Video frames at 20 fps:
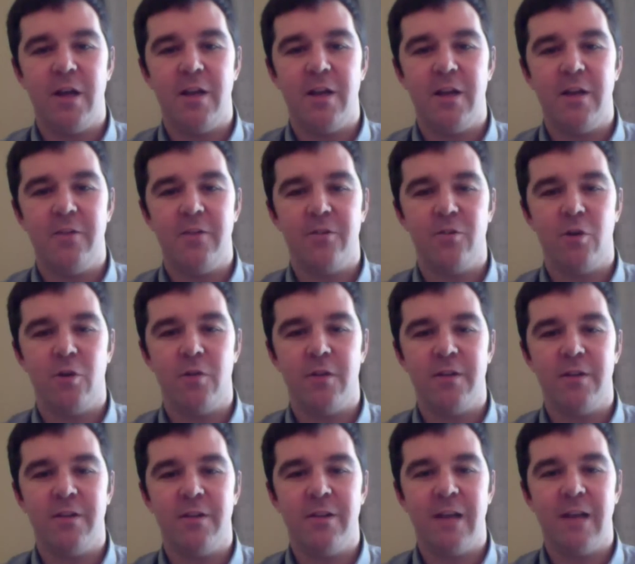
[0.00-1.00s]
It, it's sort
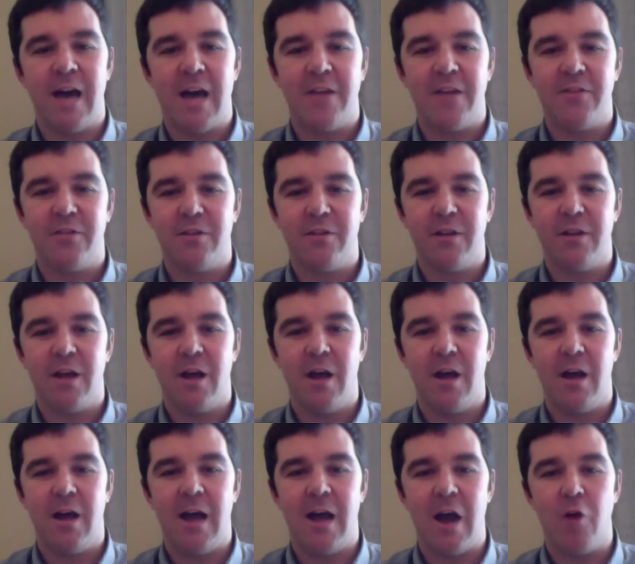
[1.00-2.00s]
of its last
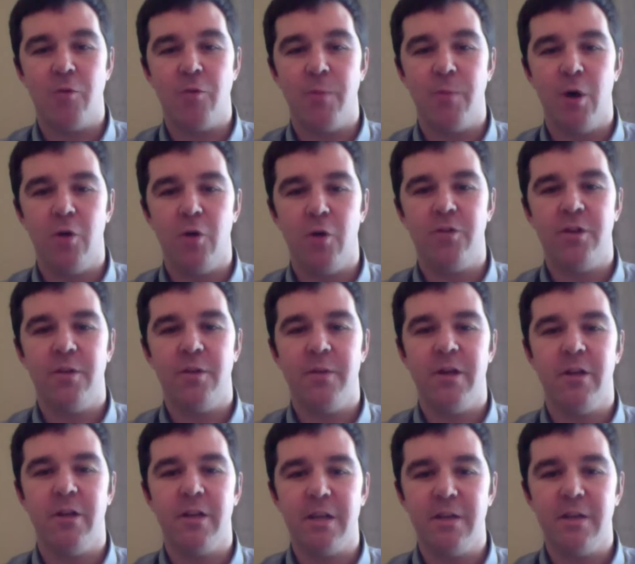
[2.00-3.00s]
uh, outpost in the
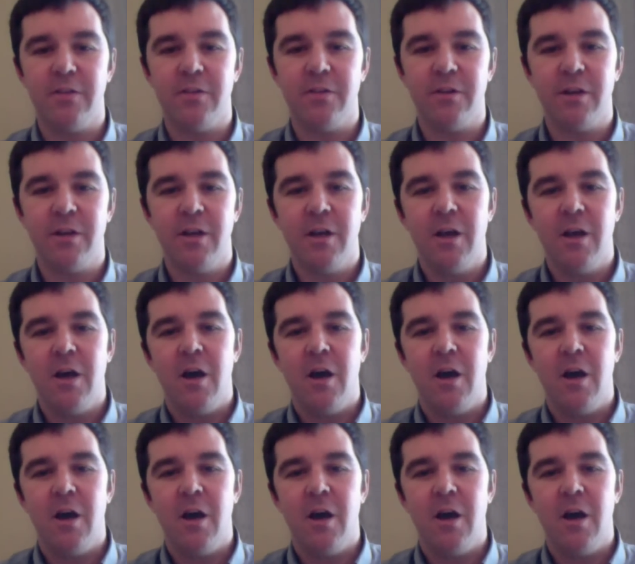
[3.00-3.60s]
Middle East.